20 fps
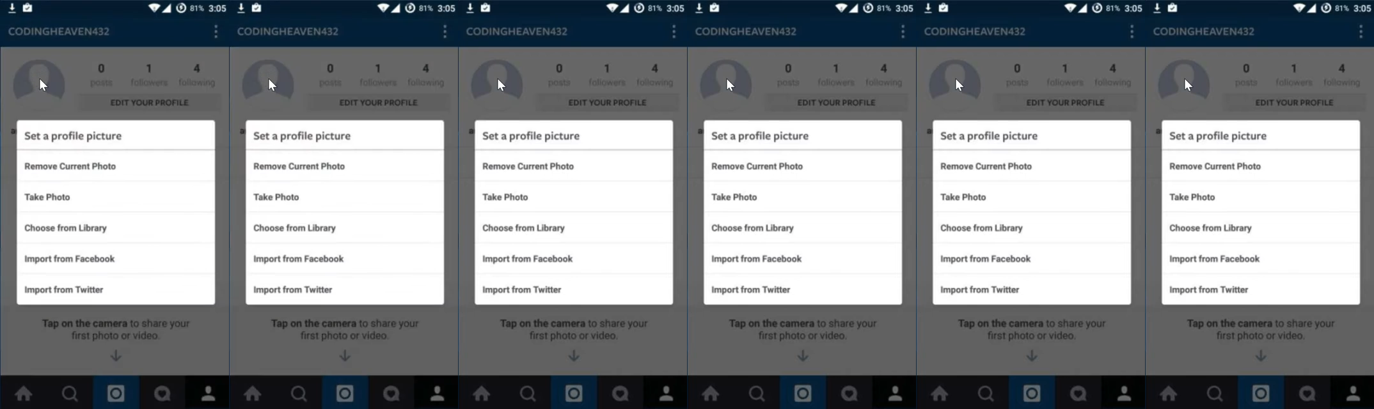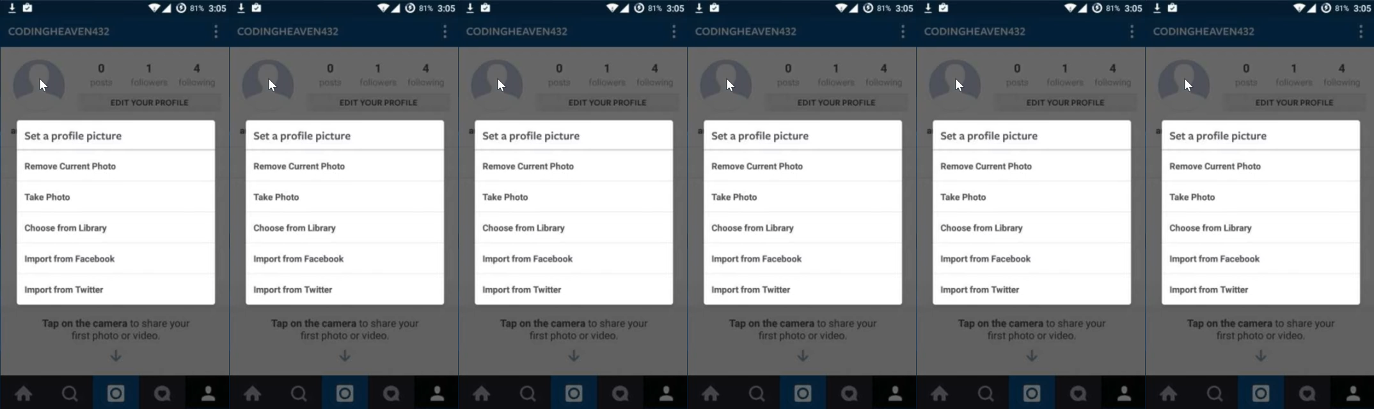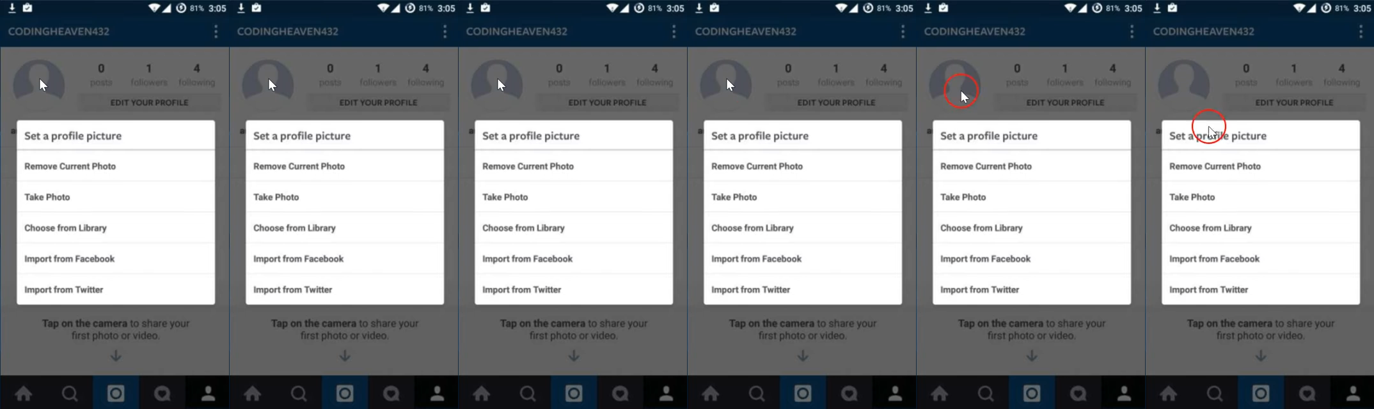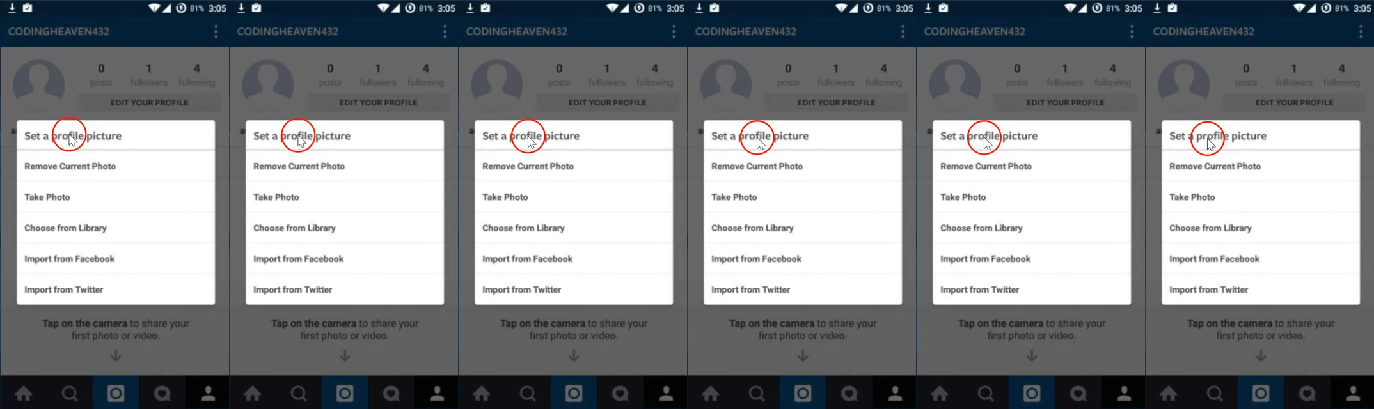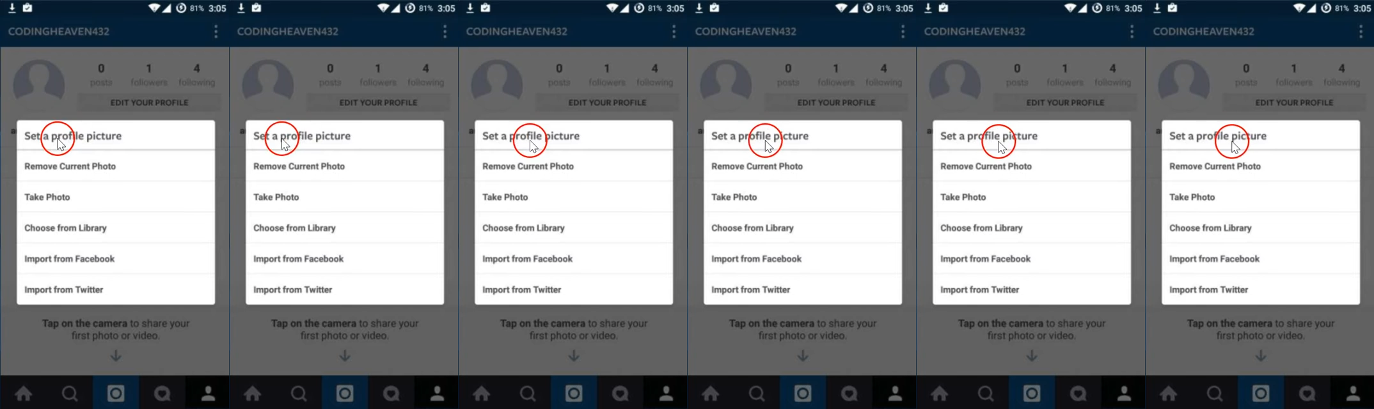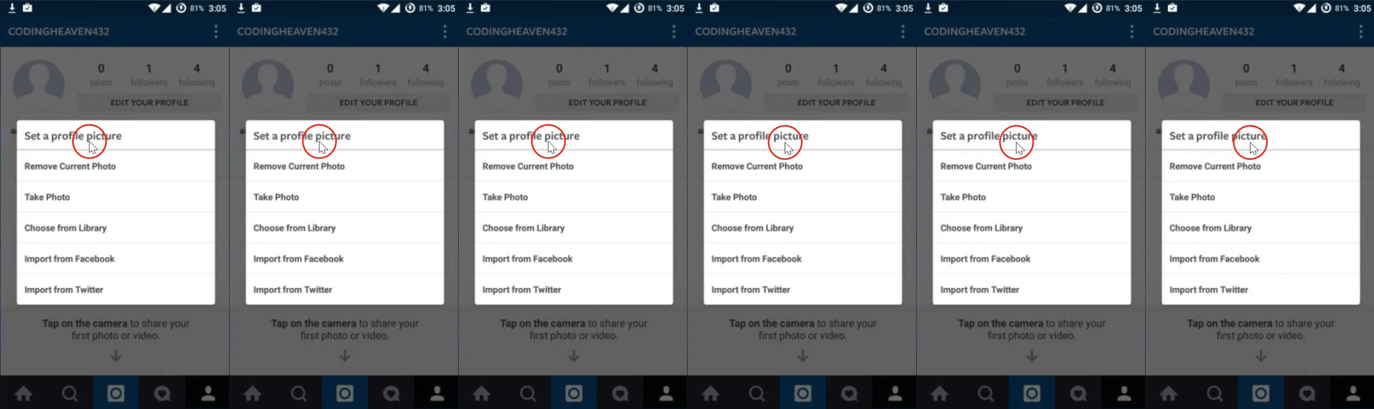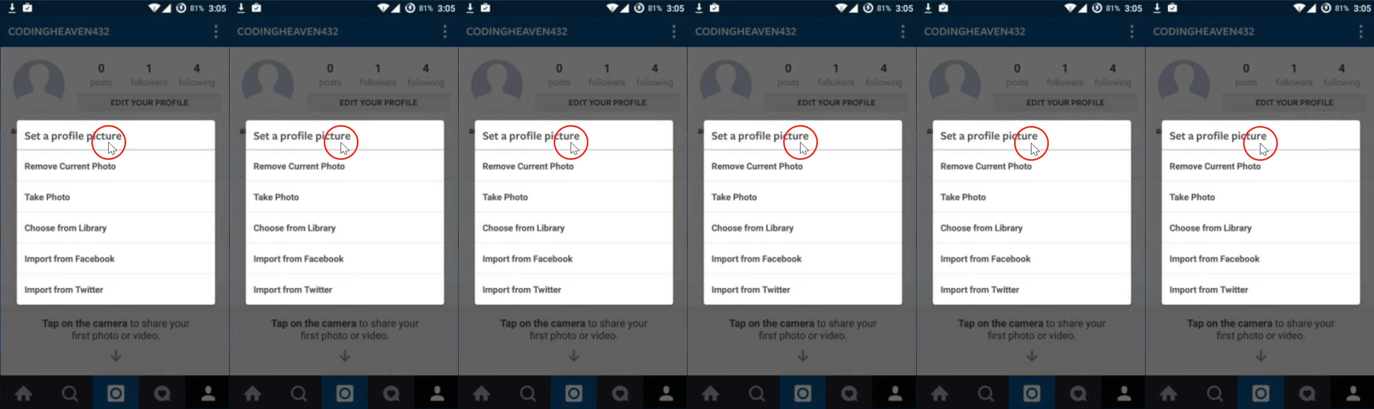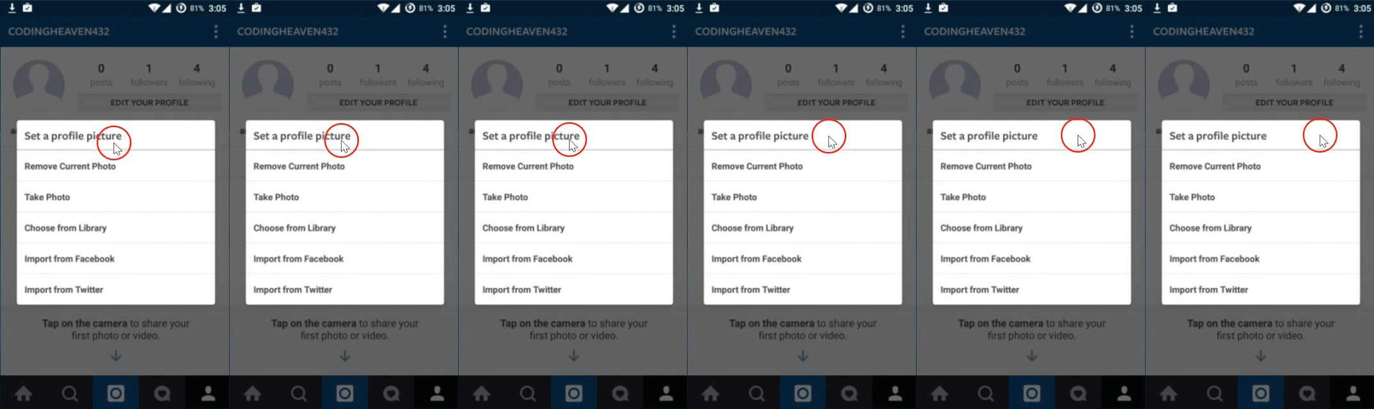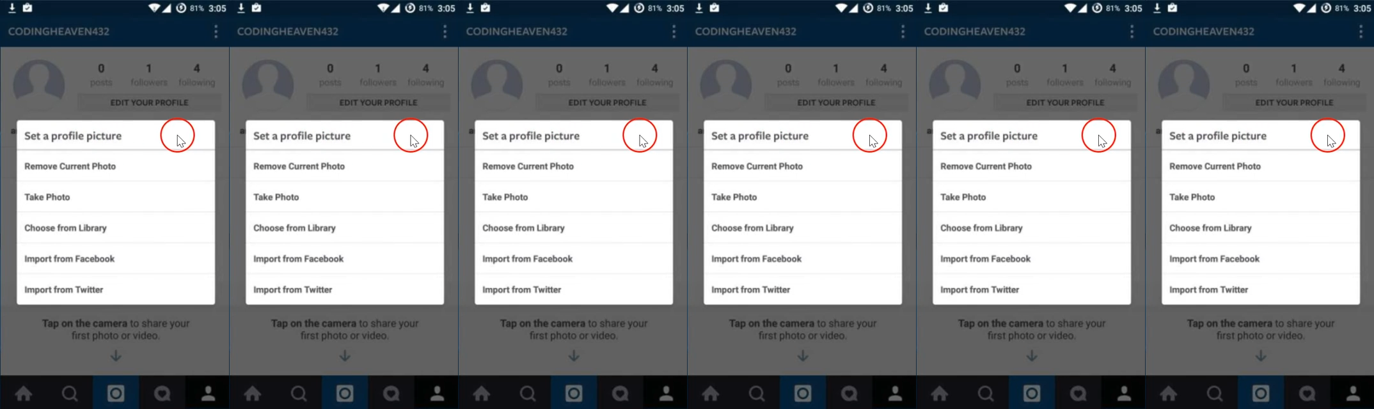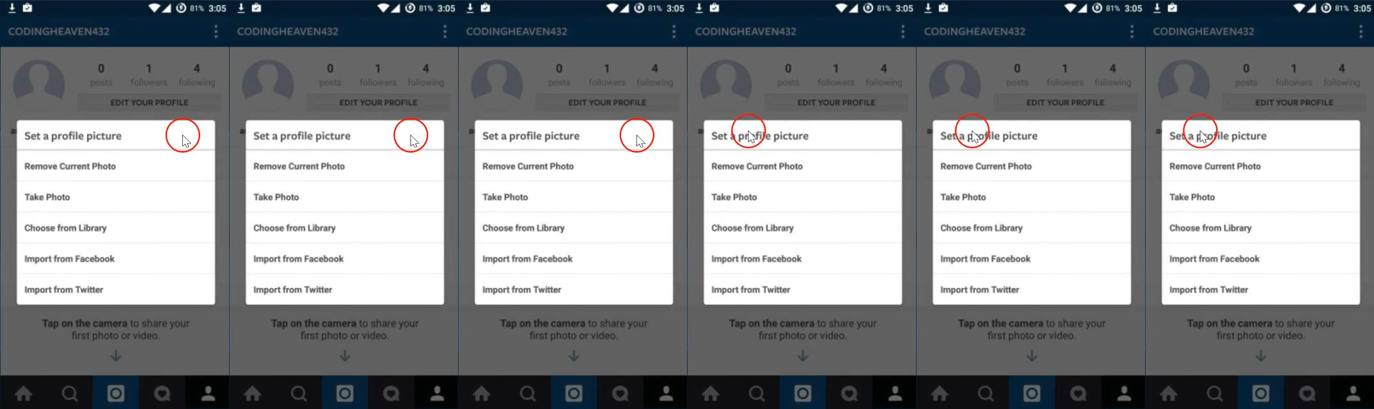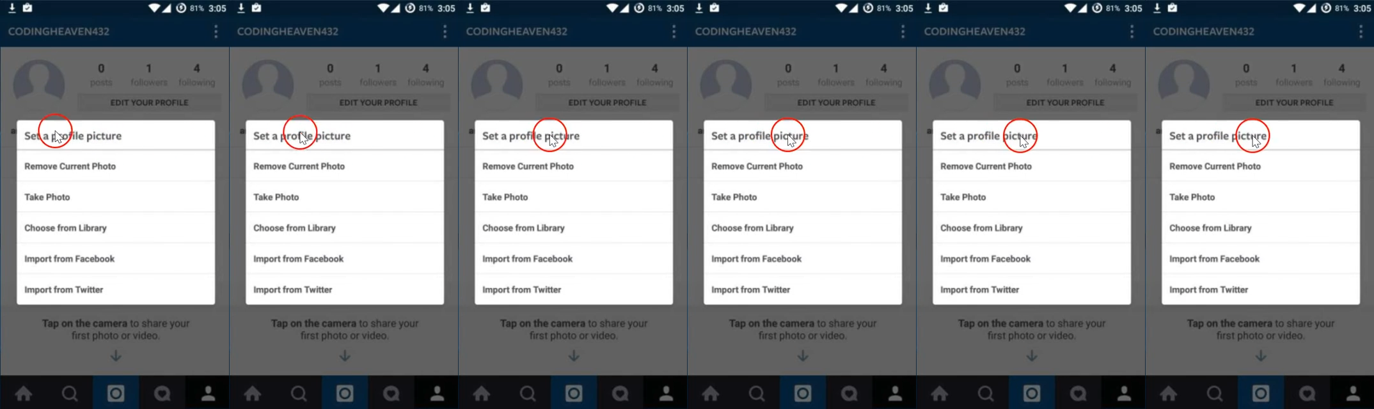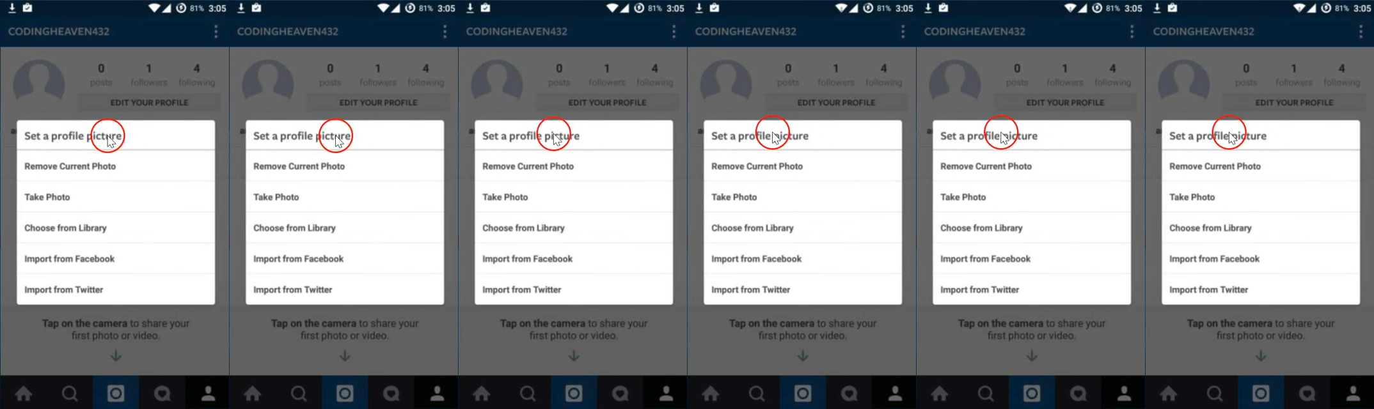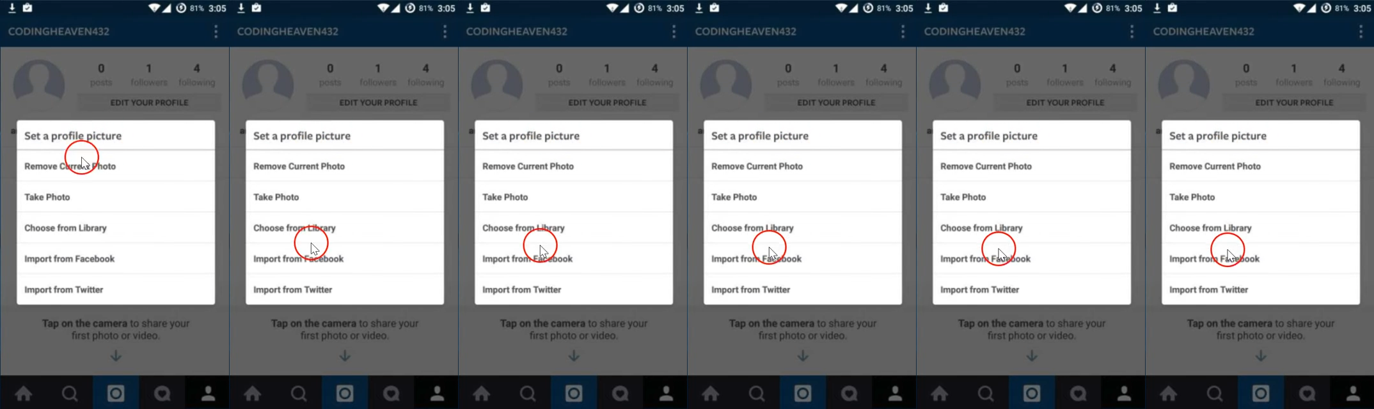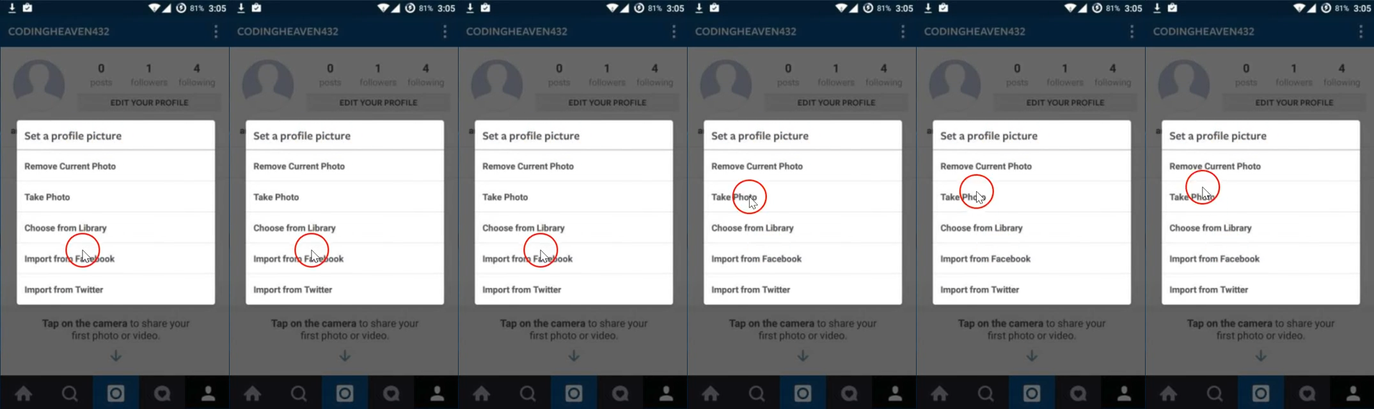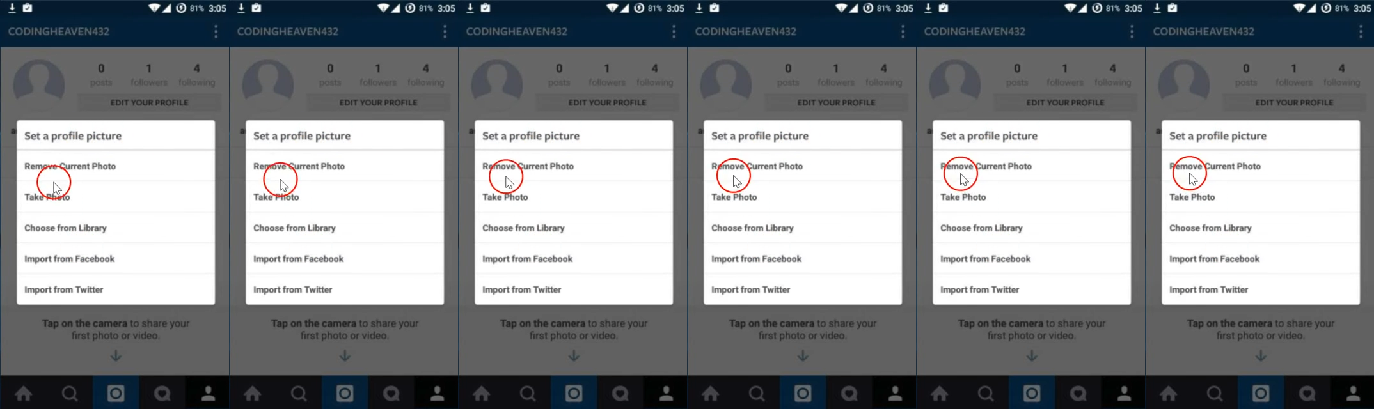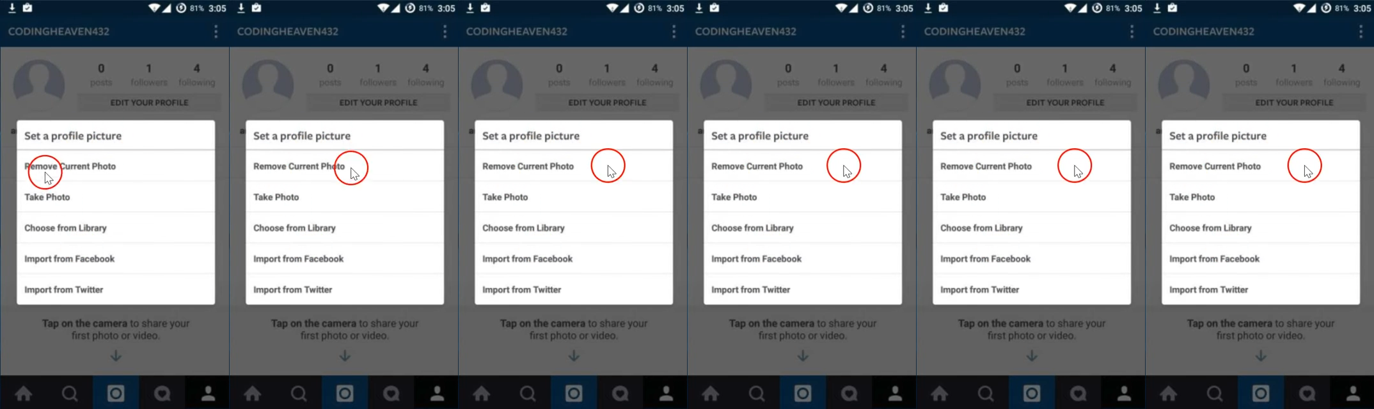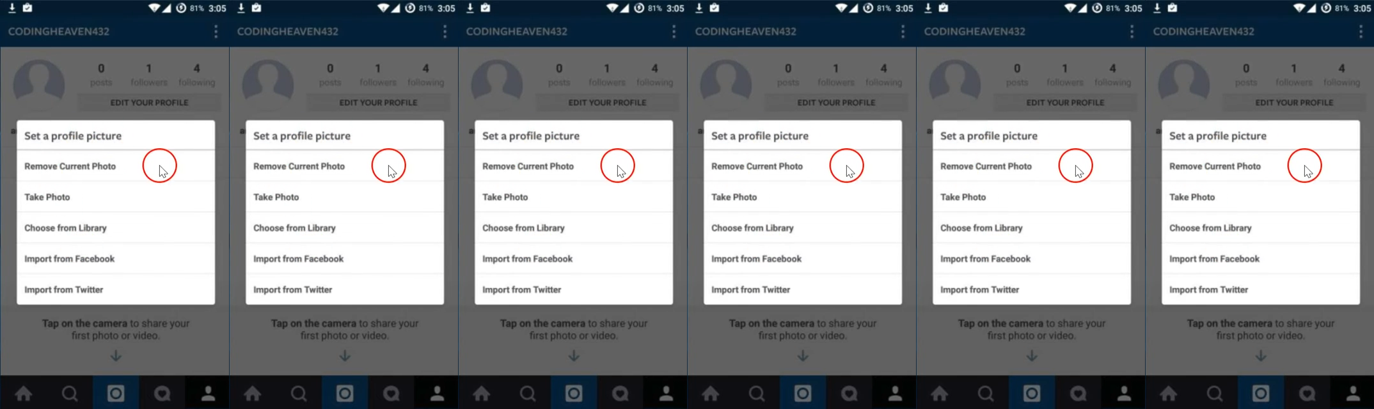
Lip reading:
No face is visible, so there are no lips to read.